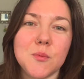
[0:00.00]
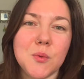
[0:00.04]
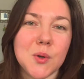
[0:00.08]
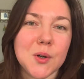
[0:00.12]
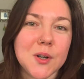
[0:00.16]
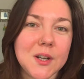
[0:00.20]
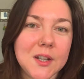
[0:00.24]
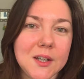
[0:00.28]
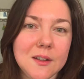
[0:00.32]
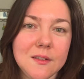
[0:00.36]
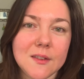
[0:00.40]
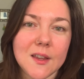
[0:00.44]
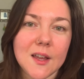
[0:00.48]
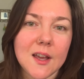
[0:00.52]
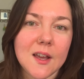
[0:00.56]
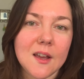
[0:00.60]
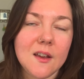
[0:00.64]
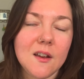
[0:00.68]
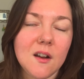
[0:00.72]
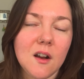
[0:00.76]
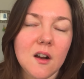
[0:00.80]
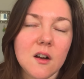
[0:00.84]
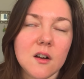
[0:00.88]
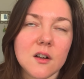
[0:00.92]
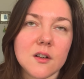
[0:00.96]
working
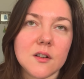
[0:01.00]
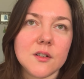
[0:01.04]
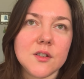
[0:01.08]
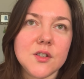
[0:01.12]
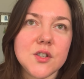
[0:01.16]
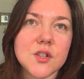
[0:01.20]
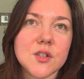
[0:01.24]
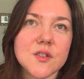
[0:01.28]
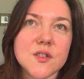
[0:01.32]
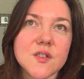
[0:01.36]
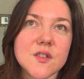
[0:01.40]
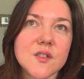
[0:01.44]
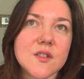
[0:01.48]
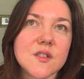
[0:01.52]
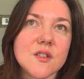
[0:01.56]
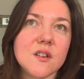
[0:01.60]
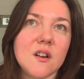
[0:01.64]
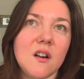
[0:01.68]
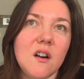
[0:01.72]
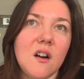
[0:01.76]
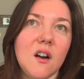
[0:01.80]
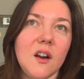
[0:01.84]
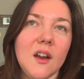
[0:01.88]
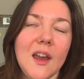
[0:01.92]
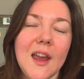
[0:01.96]
there, I
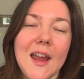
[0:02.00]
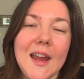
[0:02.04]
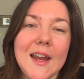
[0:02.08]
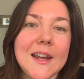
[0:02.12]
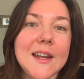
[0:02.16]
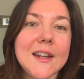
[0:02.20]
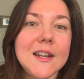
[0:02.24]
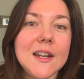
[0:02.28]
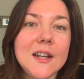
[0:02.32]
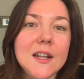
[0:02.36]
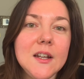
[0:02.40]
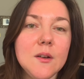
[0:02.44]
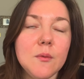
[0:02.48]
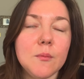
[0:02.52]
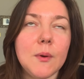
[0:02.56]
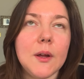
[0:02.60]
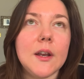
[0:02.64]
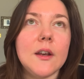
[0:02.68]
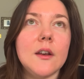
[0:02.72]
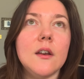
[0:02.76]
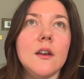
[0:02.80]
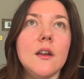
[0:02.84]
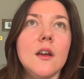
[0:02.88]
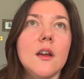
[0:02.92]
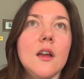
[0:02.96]
hate it.
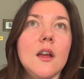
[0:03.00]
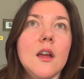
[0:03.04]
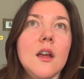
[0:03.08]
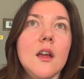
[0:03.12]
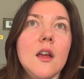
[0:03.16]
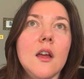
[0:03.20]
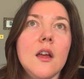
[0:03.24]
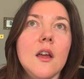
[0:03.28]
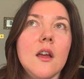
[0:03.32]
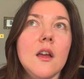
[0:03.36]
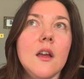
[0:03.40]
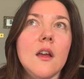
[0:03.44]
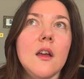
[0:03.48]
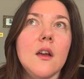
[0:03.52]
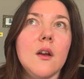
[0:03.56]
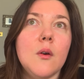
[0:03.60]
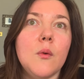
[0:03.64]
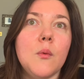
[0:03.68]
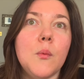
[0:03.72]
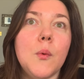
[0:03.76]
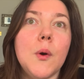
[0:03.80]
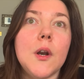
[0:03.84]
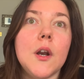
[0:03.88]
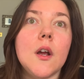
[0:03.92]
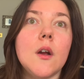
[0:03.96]

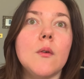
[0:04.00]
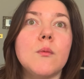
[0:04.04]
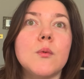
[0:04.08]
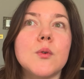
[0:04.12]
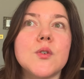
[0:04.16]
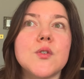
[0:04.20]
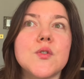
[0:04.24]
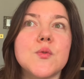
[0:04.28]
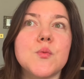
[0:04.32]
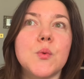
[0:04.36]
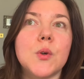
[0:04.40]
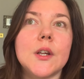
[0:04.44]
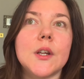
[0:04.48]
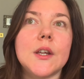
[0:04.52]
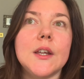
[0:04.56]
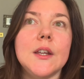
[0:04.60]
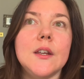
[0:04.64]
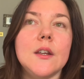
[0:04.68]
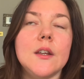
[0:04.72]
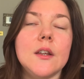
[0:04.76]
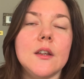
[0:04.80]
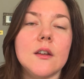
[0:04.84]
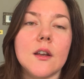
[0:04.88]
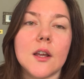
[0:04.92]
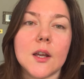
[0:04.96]
When I was
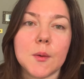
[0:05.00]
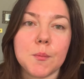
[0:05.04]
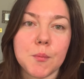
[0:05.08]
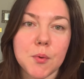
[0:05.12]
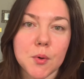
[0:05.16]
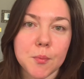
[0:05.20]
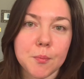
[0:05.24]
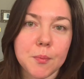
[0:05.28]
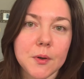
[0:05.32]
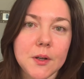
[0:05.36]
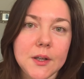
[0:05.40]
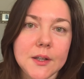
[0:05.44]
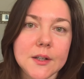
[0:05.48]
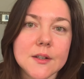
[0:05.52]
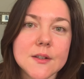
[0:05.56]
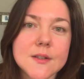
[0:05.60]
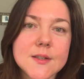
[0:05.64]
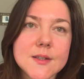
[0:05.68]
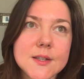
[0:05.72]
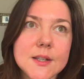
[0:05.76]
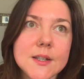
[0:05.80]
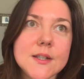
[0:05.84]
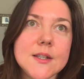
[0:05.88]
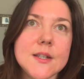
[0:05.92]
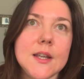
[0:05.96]
working like properly in a
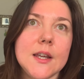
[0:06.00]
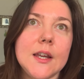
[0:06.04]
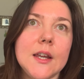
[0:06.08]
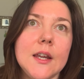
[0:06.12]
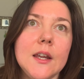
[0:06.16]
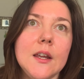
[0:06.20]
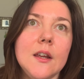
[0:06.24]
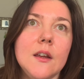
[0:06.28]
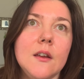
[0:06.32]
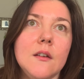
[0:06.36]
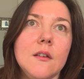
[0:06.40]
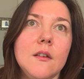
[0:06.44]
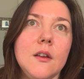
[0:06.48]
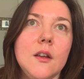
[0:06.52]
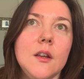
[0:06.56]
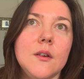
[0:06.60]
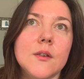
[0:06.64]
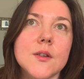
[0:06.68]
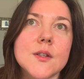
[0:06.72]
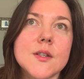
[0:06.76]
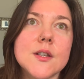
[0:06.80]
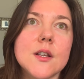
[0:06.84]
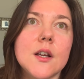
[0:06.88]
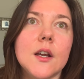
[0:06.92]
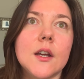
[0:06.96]
city, it
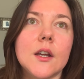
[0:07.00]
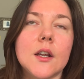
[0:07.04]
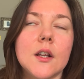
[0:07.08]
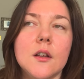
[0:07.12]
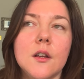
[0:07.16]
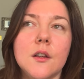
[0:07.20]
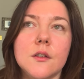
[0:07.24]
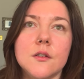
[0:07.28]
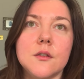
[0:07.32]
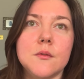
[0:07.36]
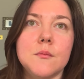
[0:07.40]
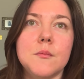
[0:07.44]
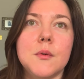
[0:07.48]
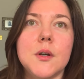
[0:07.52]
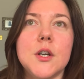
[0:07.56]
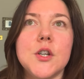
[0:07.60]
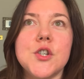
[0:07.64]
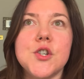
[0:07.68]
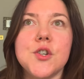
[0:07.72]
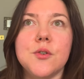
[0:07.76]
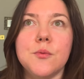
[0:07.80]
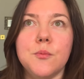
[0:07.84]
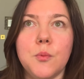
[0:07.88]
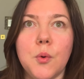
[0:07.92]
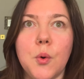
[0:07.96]
was like London
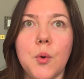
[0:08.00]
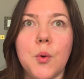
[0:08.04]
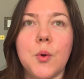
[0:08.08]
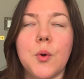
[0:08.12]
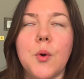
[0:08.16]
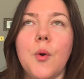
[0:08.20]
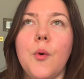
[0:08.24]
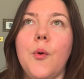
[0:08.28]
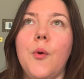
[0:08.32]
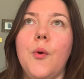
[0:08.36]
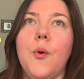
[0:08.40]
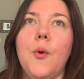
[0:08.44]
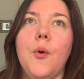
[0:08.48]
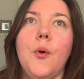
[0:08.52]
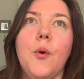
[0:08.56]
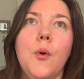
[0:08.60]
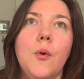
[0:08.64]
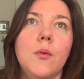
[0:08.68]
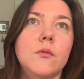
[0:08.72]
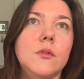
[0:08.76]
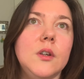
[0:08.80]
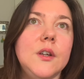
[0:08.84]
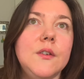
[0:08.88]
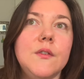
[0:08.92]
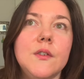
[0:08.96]
Bridge, walk,
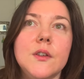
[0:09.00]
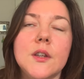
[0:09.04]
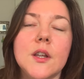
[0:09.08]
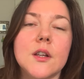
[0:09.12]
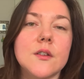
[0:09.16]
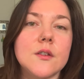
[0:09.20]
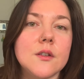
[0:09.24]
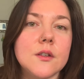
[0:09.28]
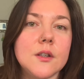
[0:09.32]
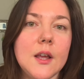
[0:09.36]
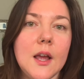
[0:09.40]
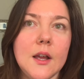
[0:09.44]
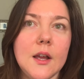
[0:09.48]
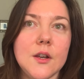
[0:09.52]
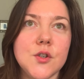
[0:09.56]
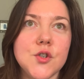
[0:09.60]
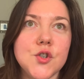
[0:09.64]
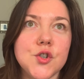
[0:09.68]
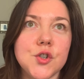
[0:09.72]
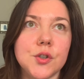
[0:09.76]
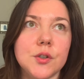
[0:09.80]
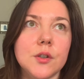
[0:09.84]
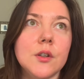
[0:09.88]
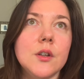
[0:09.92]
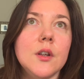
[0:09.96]
or even that
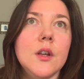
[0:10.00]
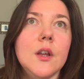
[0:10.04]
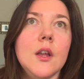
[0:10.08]
Angel,